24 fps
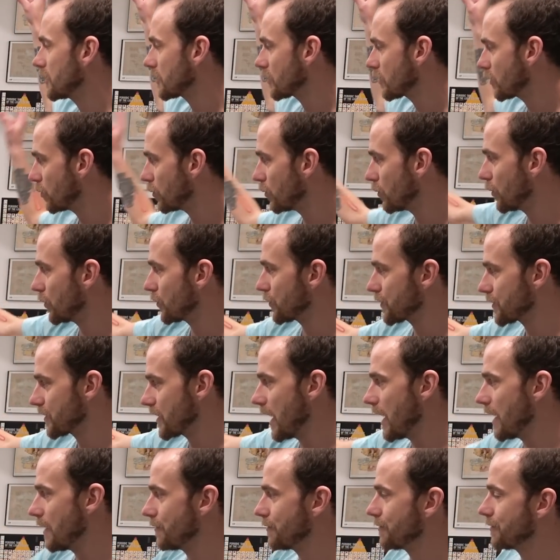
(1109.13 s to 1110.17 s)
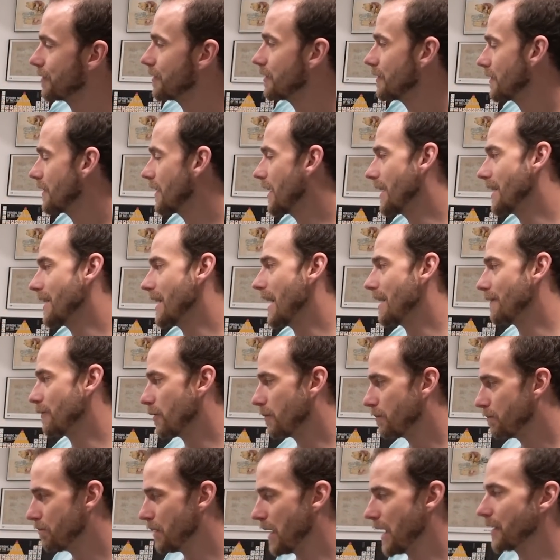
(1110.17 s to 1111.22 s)
cool stuff and have
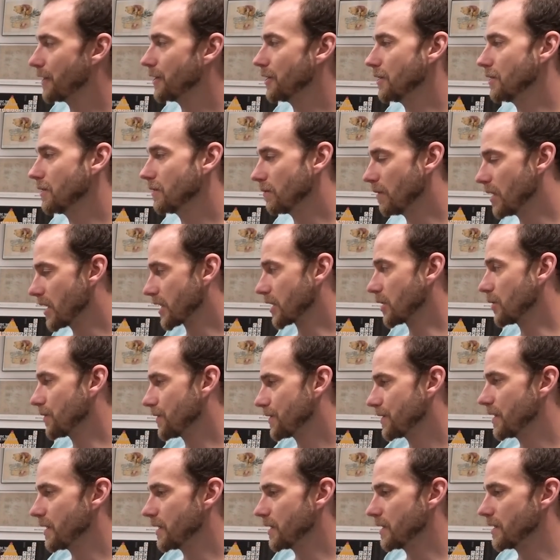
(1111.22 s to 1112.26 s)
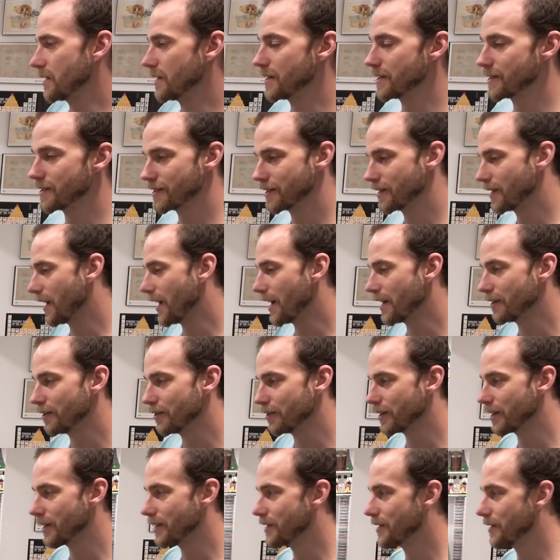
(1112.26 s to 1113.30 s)
a better Lego city. It's I
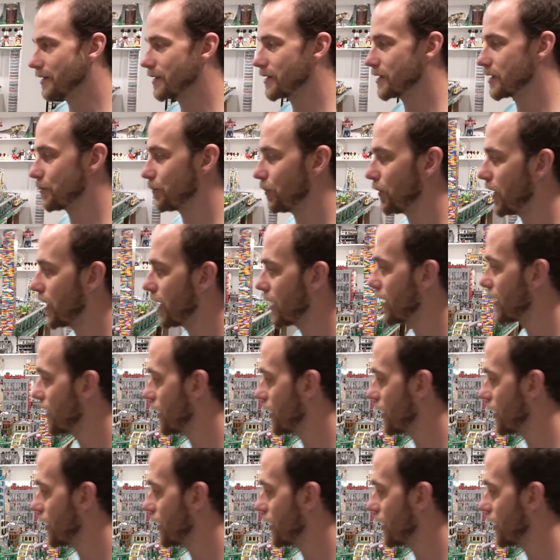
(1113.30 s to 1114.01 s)
don't need to display